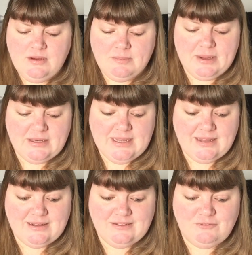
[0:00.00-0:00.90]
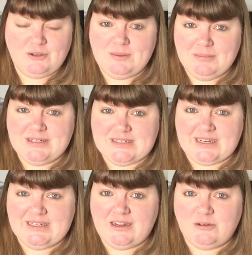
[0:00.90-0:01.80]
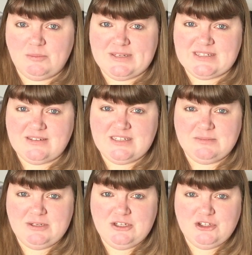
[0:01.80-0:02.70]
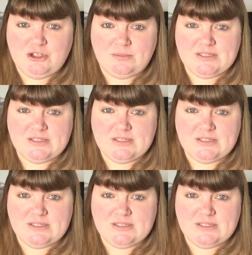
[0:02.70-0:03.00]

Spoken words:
But yeah, then the following Monday I will be starting my new job.